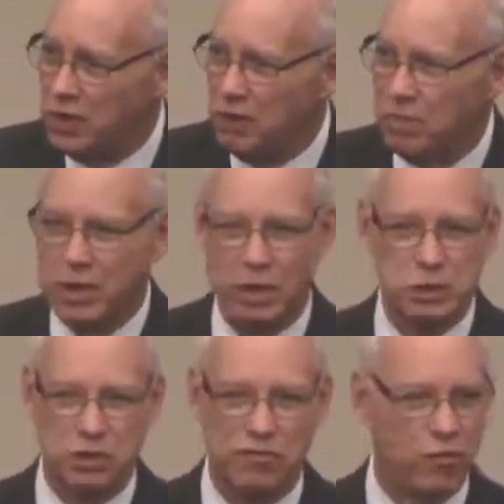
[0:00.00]
because
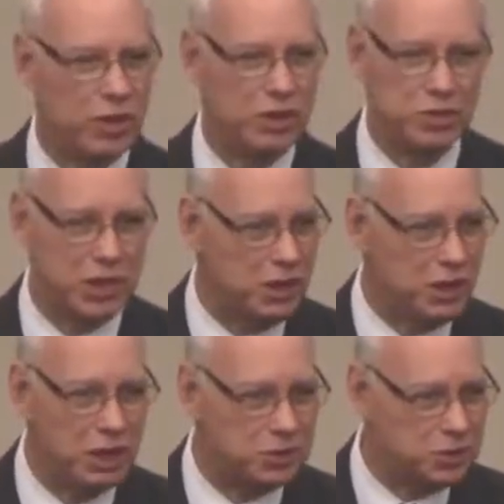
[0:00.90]
your friends
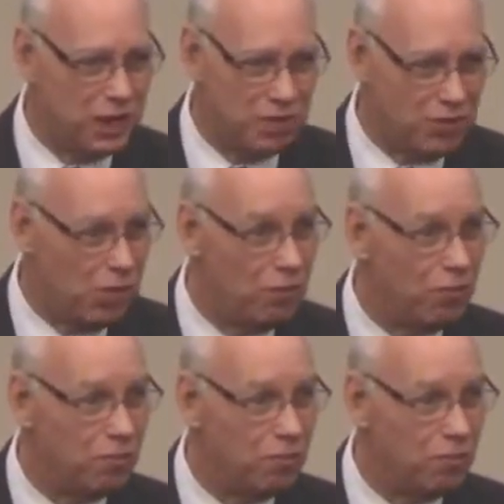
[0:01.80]
cannot save you.